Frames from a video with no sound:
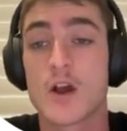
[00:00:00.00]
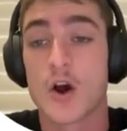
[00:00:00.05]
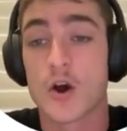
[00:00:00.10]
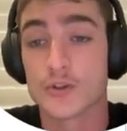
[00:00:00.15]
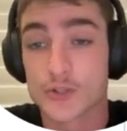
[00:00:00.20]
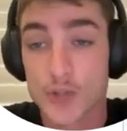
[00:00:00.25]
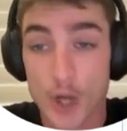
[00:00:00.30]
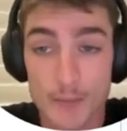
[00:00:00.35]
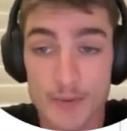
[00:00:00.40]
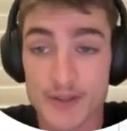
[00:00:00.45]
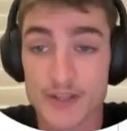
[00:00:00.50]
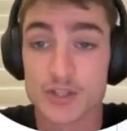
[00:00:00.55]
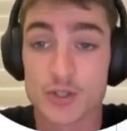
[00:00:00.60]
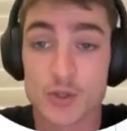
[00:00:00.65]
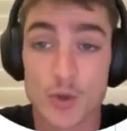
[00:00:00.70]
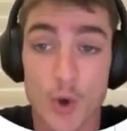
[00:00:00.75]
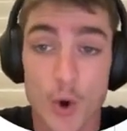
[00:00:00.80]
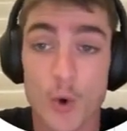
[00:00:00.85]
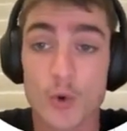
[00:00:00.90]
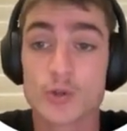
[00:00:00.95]
On top of this,
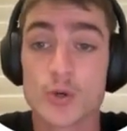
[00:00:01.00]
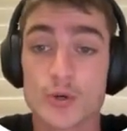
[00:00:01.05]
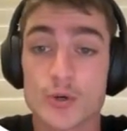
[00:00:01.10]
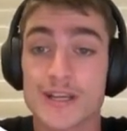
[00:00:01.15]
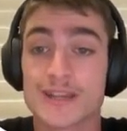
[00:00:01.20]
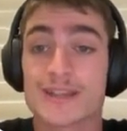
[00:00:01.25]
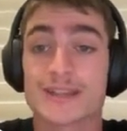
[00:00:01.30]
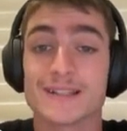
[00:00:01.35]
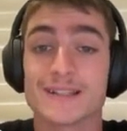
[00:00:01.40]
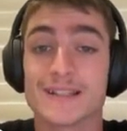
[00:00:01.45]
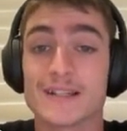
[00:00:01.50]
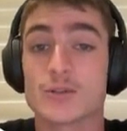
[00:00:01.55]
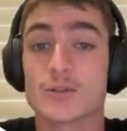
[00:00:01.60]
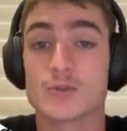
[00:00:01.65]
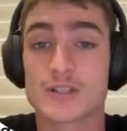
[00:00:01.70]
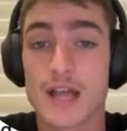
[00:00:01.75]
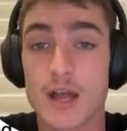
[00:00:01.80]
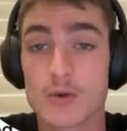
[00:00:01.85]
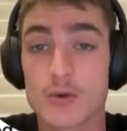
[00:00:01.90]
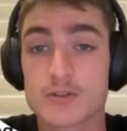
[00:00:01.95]
you also get the lethal
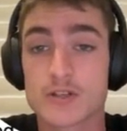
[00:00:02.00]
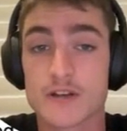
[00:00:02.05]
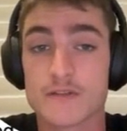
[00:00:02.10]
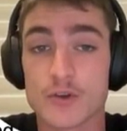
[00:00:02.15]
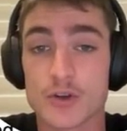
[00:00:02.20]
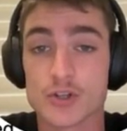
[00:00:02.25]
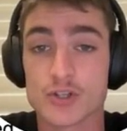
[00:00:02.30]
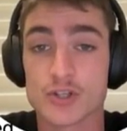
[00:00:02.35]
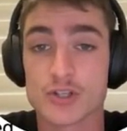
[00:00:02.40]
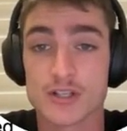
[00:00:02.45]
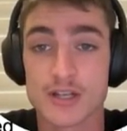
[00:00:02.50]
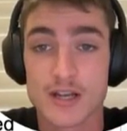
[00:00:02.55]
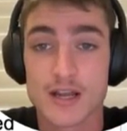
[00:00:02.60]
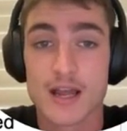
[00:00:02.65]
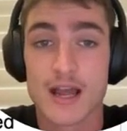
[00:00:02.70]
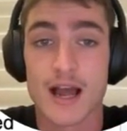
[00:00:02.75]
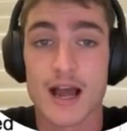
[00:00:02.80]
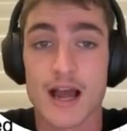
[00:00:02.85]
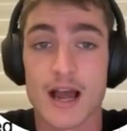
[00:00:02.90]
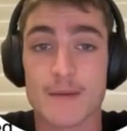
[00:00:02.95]
sales conversions
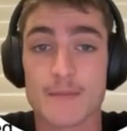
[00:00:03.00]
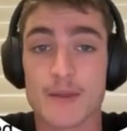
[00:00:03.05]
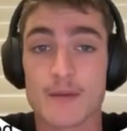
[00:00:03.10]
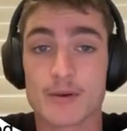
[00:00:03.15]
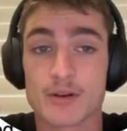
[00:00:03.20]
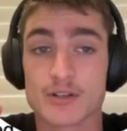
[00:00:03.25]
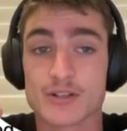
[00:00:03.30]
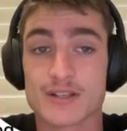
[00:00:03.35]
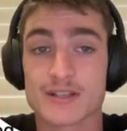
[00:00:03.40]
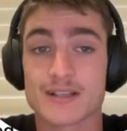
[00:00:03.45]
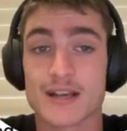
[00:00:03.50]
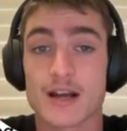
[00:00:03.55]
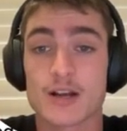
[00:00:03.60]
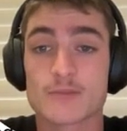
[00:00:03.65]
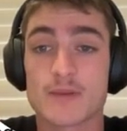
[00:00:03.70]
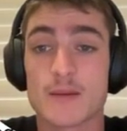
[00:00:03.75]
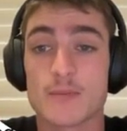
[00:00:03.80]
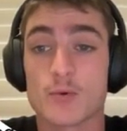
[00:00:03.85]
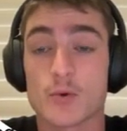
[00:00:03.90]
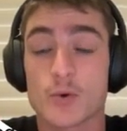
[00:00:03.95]
because the
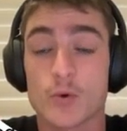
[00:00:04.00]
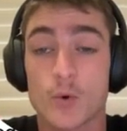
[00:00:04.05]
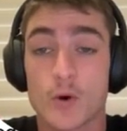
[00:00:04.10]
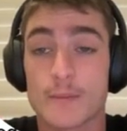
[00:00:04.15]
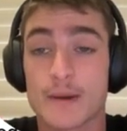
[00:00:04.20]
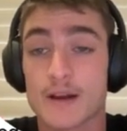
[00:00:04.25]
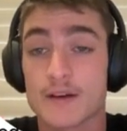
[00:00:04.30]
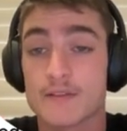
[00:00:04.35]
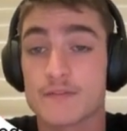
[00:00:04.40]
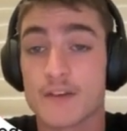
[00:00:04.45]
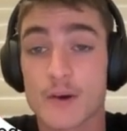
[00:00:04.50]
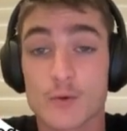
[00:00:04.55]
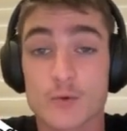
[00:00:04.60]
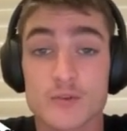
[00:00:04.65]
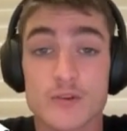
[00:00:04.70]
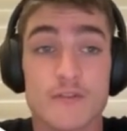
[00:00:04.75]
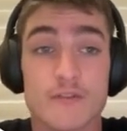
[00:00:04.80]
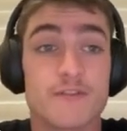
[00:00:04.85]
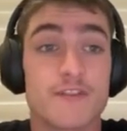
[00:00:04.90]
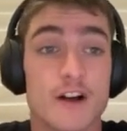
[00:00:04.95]
salespeople in automated
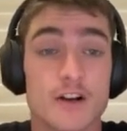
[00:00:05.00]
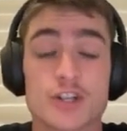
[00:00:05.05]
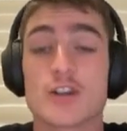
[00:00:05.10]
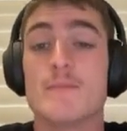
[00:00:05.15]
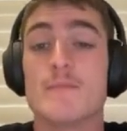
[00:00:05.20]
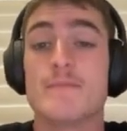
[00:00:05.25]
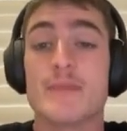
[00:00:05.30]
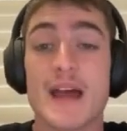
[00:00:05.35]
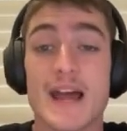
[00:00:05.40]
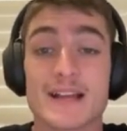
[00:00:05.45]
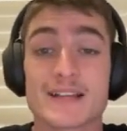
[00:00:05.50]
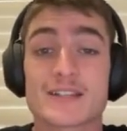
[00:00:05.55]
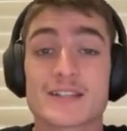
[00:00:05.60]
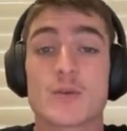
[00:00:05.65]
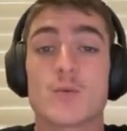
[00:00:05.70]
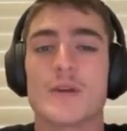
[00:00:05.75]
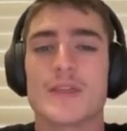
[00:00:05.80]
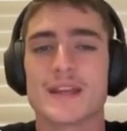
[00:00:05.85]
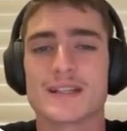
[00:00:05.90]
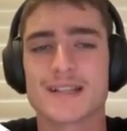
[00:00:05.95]
funnels function best
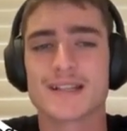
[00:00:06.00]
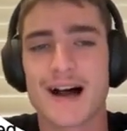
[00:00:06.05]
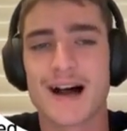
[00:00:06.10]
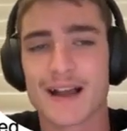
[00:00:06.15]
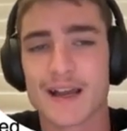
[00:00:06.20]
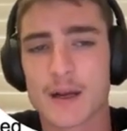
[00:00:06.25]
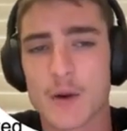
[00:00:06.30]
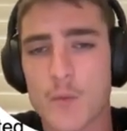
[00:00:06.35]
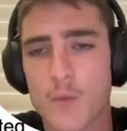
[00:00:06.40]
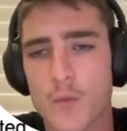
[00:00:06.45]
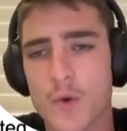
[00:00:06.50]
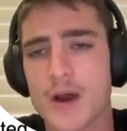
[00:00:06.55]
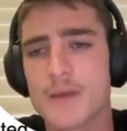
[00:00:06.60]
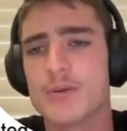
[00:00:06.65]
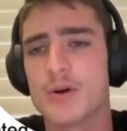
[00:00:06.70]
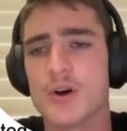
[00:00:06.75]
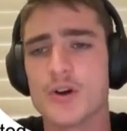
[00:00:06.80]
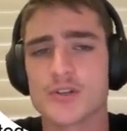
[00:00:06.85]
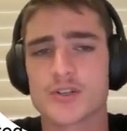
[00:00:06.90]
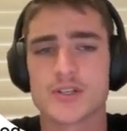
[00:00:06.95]
when they're targeting one
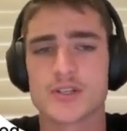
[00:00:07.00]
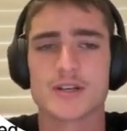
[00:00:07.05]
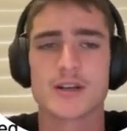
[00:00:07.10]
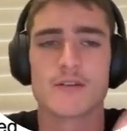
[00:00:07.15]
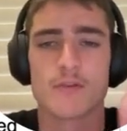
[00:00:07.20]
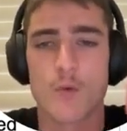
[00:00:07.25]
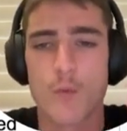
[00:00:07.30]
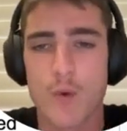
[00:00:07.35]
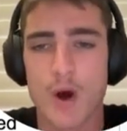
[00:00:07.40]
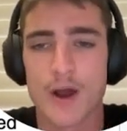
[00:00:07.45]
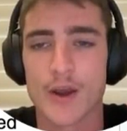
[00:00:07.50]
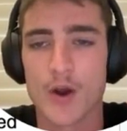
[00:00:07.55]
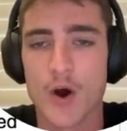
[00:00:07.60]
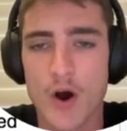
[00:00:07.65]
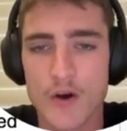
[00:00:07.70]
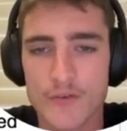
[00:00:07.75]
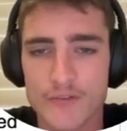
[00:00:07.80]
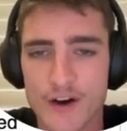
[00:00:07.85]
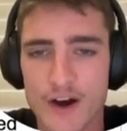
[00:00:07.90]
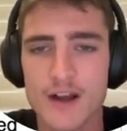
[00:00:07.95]
person for one
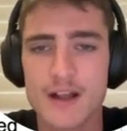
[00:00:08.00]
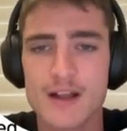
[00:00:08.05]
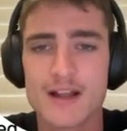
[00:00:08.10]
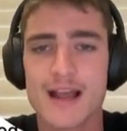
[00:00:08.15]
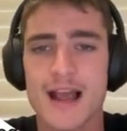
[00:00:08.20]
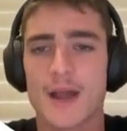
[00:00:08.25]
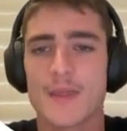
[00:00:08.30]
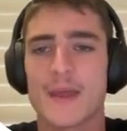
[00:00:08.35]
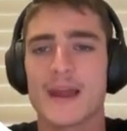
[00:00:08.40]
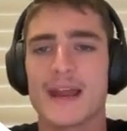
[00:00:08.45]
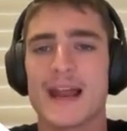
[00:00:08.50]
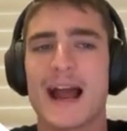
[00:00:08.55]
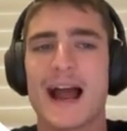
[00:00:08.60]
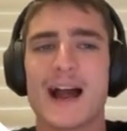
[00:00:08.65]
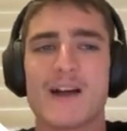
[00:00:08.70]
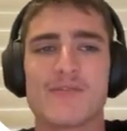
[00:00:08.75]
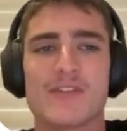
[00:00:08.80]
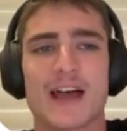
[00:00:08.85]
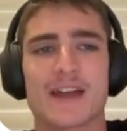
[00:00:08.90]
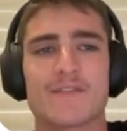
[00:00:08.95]
offer, and they
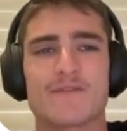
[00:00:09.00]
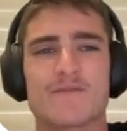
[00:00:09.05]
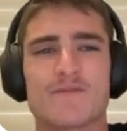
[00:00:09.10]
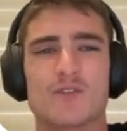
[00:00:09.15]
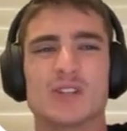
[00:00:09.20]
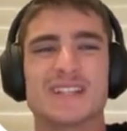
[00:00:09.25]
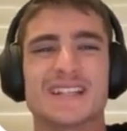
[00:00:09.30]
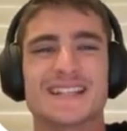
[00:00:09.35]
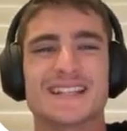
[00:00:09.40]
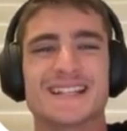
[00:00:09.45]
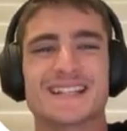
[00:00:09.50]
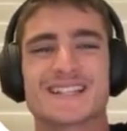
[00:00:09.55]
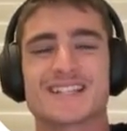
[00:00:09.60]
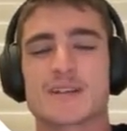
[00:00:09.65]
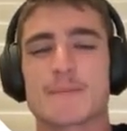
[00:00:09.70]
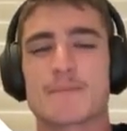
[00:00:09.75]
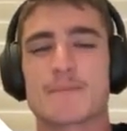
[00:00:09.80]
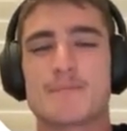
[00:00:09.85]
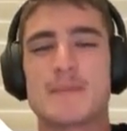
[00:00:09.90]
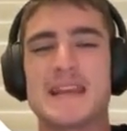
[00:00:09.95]
have that really, it
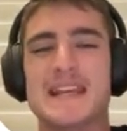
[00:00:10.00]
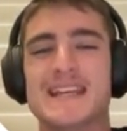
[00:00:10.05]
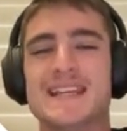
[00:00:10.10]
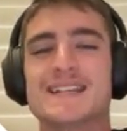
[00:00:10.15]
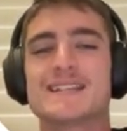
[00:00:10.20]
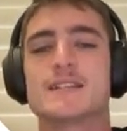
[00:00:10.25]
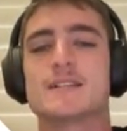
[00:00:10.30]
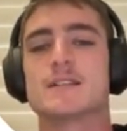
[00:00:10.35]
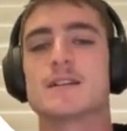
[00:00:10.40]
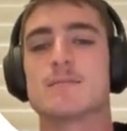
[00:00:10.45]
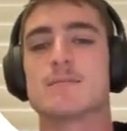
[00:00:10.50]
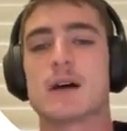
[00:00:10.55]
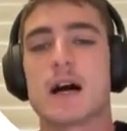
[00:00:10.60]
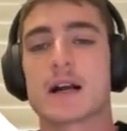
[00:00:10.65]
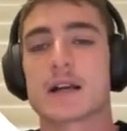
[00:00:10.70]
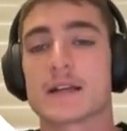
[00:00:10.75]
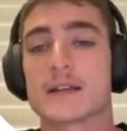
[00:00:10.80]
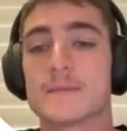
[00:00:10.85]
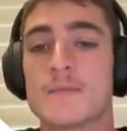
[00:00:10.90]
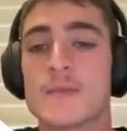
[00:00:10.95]
just pierces the
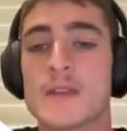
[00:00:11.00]
market.